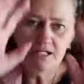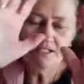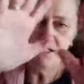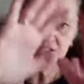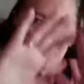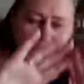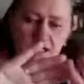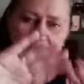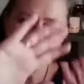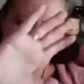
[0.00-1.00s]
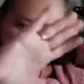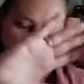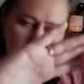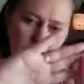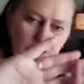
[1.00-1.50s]
So the elevator
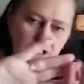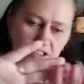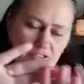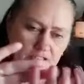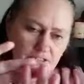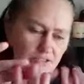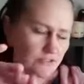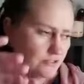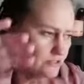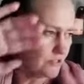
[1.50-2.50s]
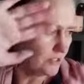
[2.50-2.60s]
pitch is